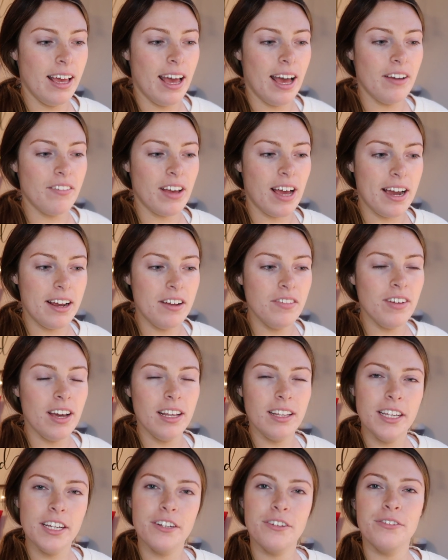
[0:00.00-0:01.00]
I've kind of
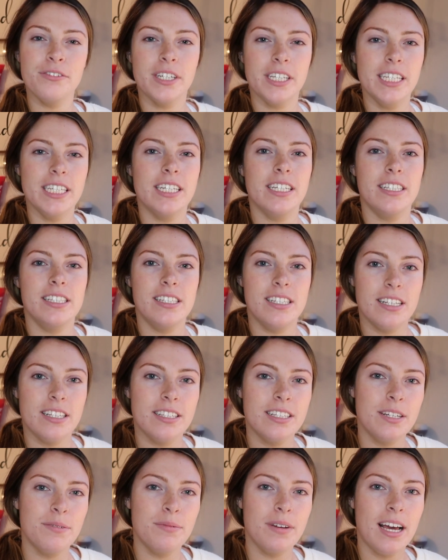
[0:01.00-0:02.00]
got like a really good
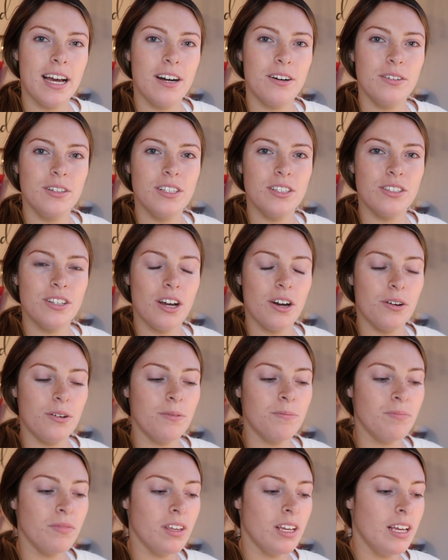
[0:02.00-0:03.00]
system now,
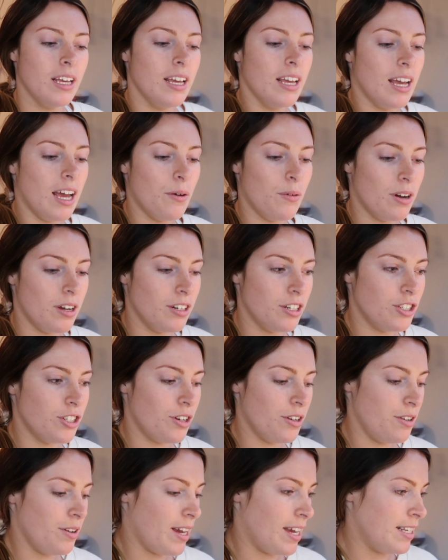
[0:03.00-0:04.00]
so I wanted to
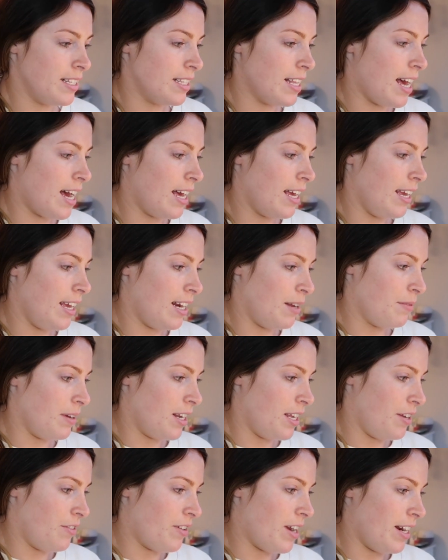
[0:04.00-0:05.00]
show you guys that, and I'm
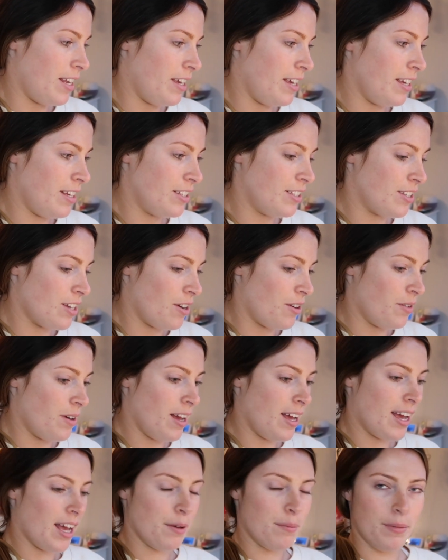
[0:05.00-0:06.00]
getting ready, so
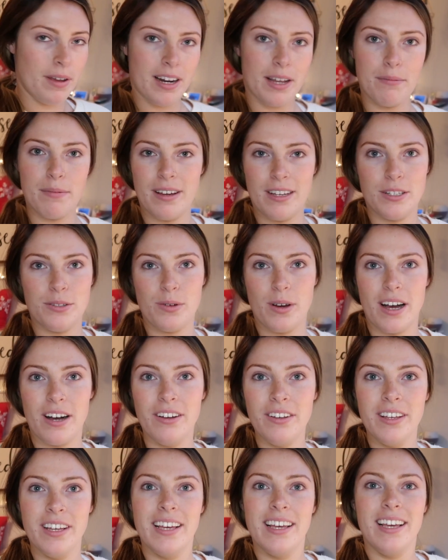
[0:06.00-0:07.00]
I mean I might as
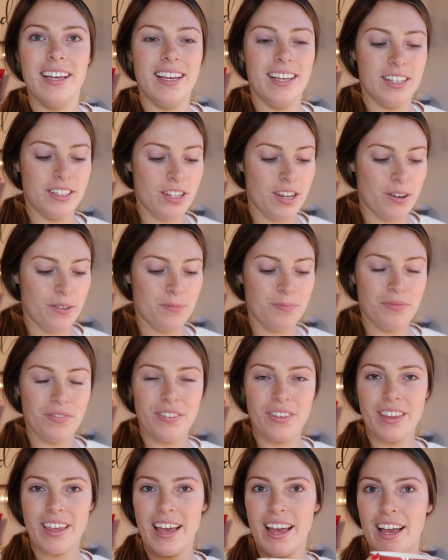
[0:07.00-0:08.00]
well. So
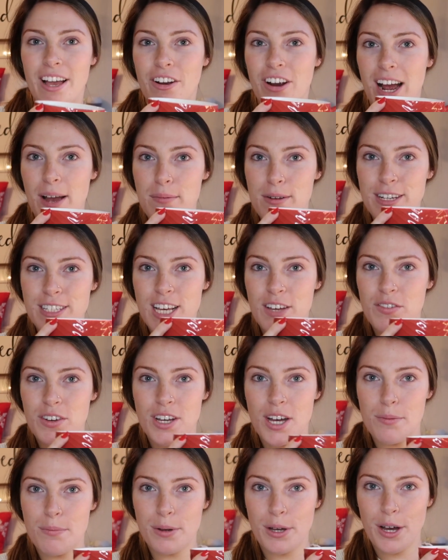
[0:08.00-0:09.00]
grab yourself a
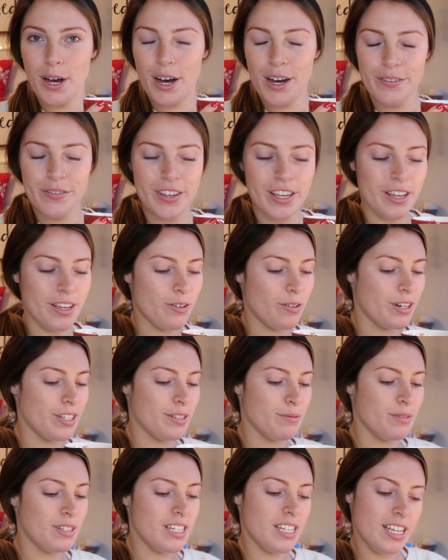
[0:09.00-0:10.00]
cup of coffee or
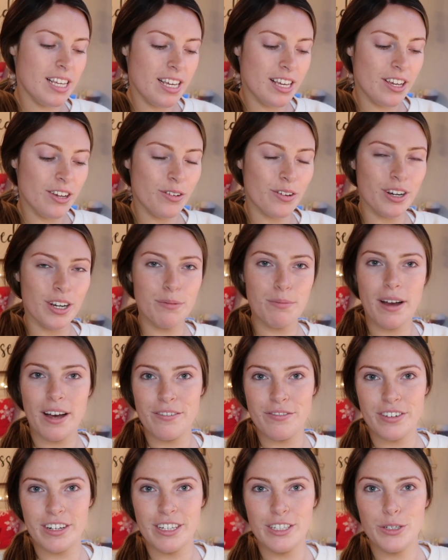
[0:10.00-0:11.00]
some tea or a
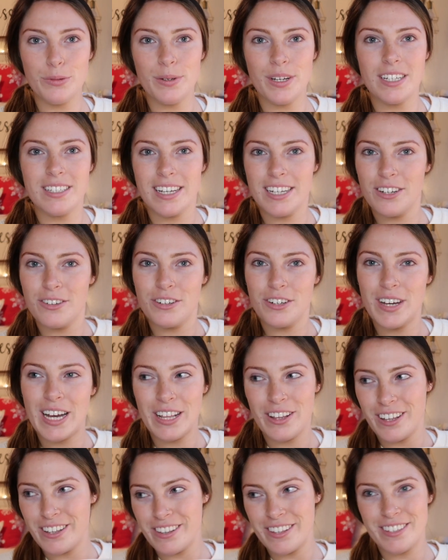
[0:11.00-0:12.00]
beverage because I don't know
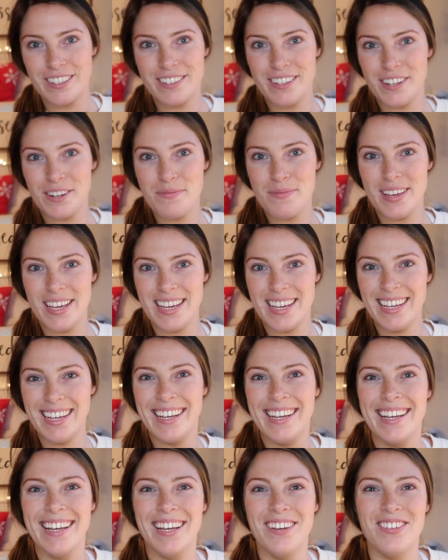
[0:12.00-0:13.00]
how long this is going to
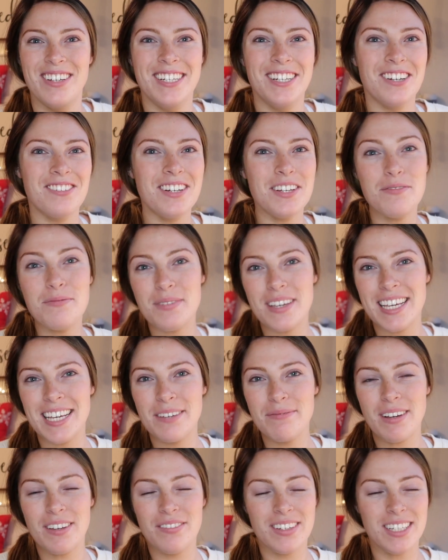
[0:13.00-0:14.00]
be, but knowing
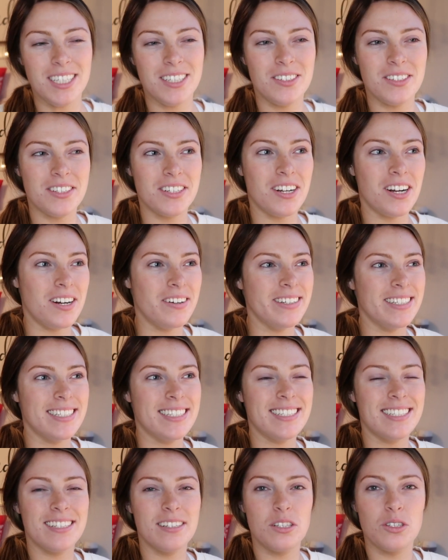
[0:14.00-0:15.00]
me, my videos are
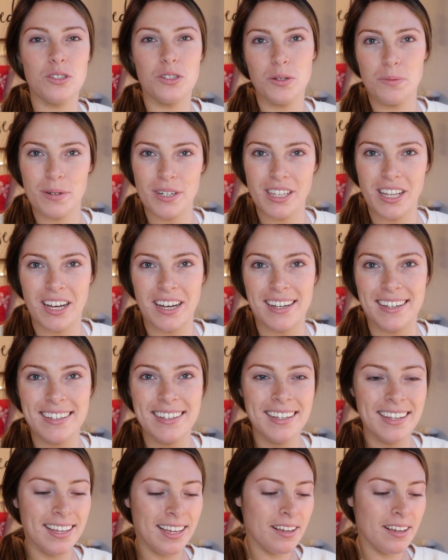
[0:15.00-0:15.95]
always super long.